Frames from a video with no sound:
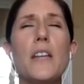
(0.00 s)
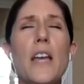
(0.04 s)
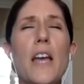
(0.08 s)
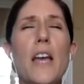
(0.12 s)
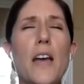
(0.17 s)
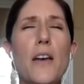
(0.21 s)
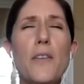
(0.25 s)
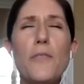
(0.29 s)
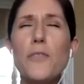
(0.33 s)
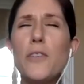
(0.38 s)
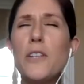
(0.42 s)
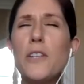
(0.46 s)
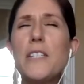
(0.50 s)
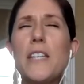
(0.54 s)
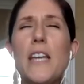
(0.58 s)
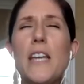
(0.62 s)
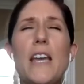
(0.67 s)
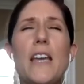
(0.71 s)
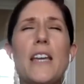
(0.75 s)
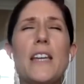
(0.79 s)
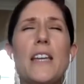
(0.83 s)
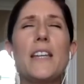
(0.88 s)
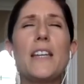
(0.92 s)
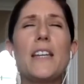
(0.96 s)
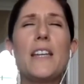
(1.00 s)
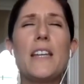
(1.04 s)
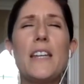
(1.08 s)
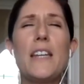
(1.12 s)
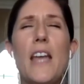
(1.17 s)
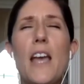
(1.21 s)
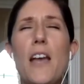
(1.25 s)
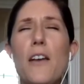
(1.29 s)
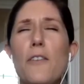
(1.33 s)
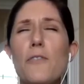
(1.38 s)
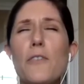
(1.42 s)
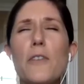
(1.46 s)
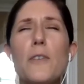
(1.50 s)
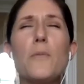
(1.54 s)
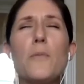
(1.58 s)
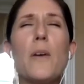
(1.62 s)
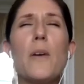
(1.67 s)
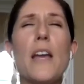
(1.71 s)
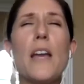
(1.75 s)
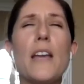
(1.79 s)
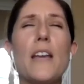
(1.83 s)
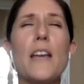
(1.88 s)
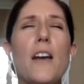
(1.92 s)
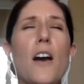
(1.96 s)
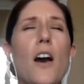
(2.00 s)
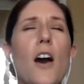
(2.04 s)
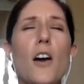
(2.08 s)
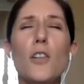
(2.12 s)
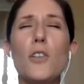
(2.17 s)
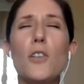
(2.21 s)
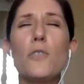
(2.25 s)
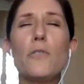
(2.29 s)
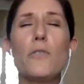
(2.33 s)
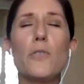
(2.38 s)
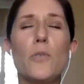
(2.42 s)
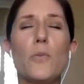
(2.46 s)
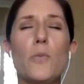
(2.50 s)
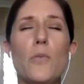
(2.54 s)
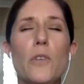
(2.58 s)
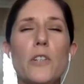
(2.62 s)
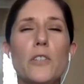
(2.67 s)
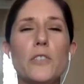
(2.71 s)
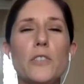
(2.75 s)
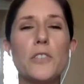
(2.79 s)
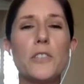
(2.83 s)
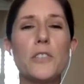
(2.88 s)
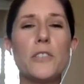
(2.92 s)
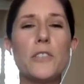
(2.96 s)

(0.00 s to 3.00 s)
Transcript: every day in every way all over the yeah. world.